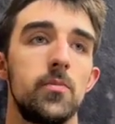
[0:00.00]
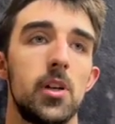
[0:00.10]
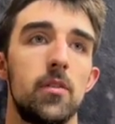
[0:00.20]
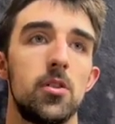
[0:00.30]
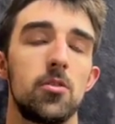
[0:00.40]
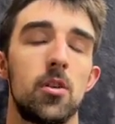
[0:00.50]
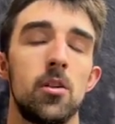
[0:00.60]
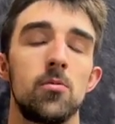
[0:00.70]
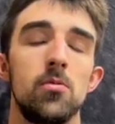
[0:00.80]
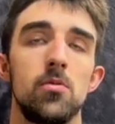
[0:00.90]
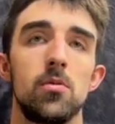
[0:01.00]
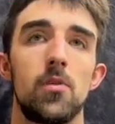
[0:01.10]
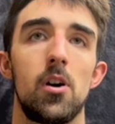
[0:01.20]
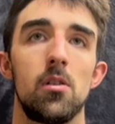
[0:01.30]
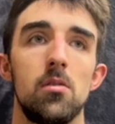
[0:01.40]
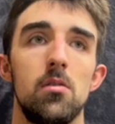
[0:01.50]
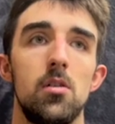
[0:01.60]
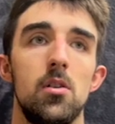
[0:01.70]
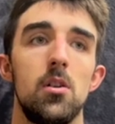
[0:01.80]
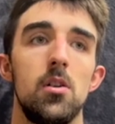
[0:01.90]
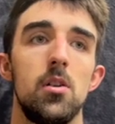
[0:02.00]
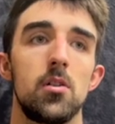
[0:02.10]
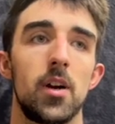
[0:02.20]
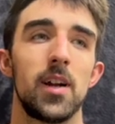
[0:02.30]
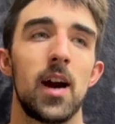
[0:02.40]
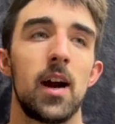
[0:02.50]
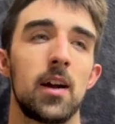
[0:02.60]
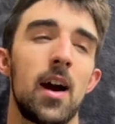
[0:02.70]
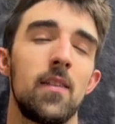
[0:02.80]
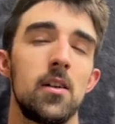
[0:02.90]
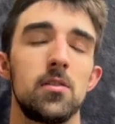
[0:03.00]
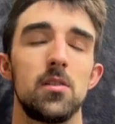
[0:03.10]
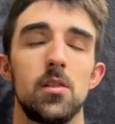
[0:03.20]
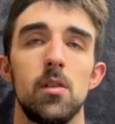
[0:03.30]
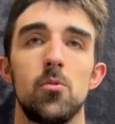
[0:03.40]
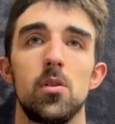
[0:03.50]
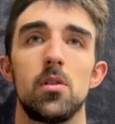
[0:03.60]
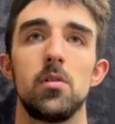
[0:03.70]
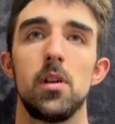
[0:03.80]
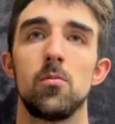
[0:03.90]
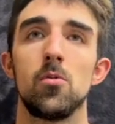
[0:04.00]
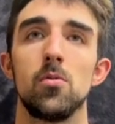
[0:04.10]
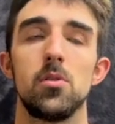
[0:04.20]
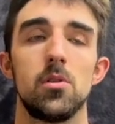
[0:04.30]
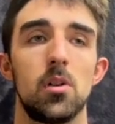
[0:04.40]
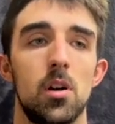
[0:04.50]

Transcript: giving us great rules to follow, great guidelines, I'd say, more than rules. And